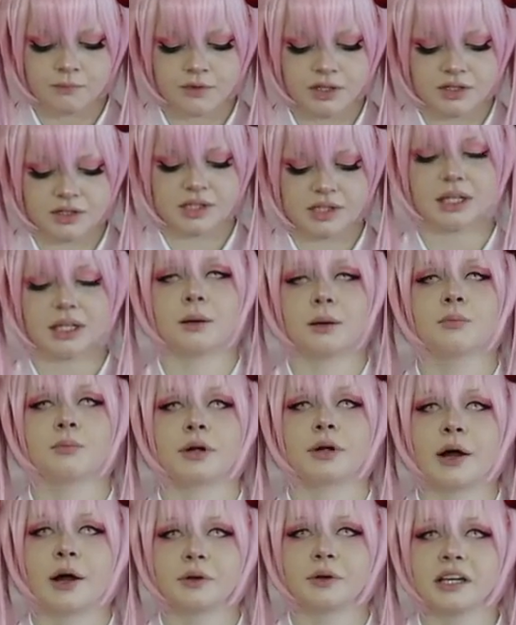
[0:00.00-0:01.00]
It's like a
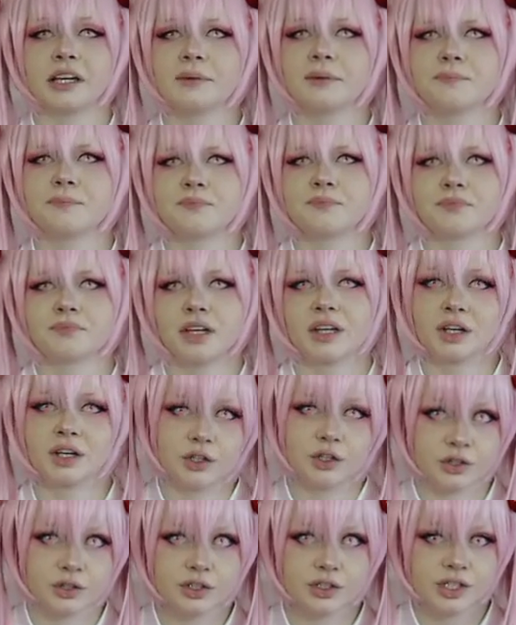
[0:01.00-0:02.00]
brownie in
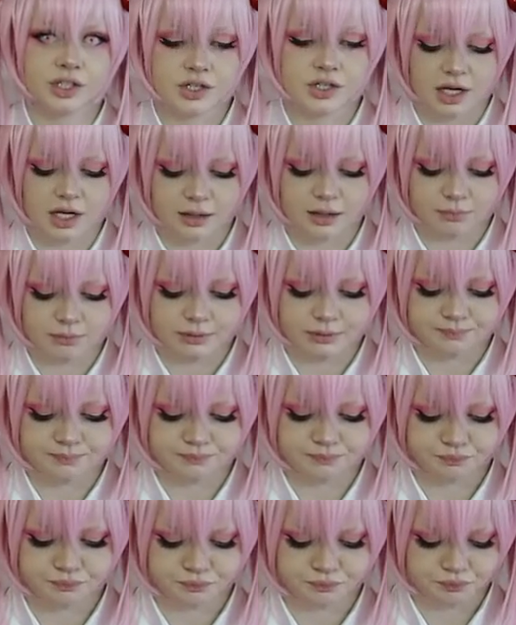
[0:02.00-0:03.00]
cookie shape.
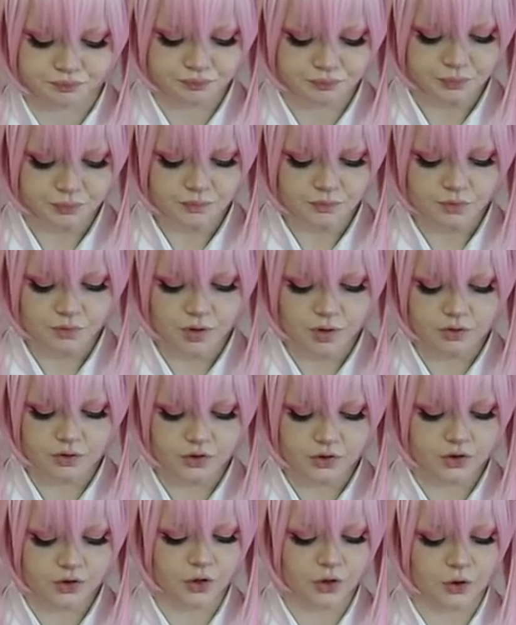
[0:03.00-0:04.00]

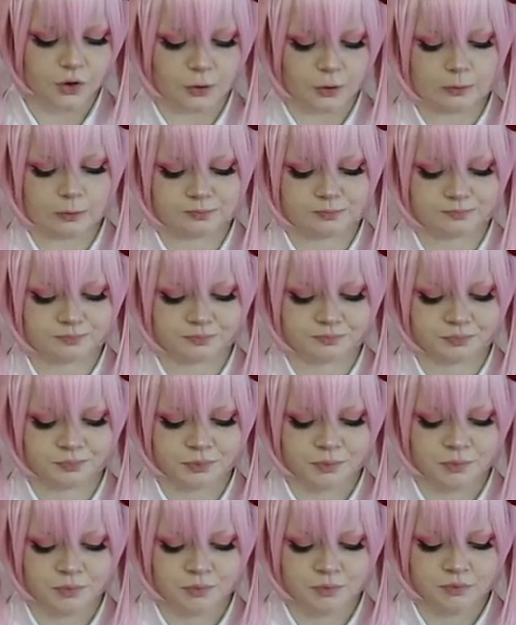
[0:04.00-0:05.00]
So
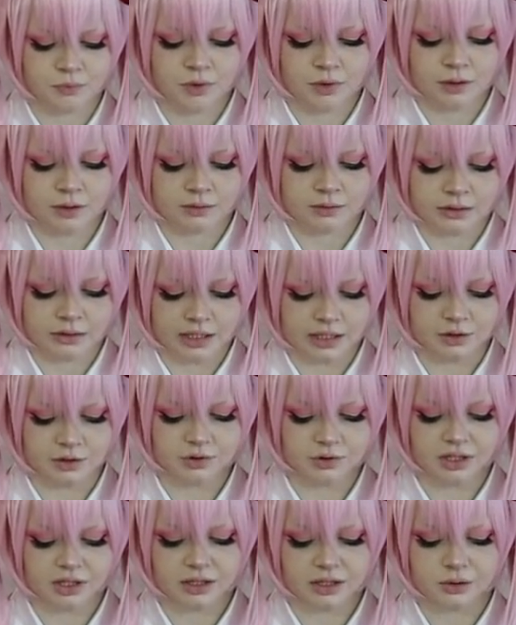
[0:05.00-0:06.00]
I
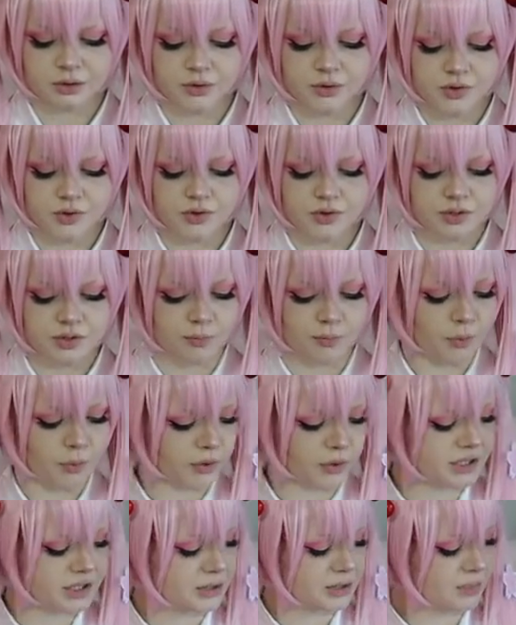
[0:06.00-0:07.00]
do think it loses some
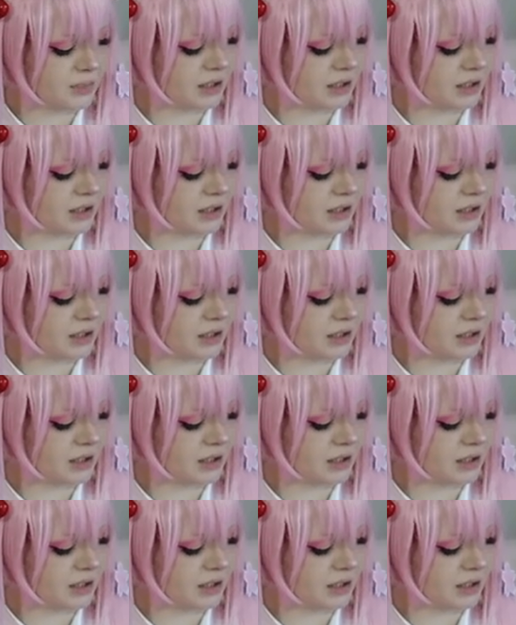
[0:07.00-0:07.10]
points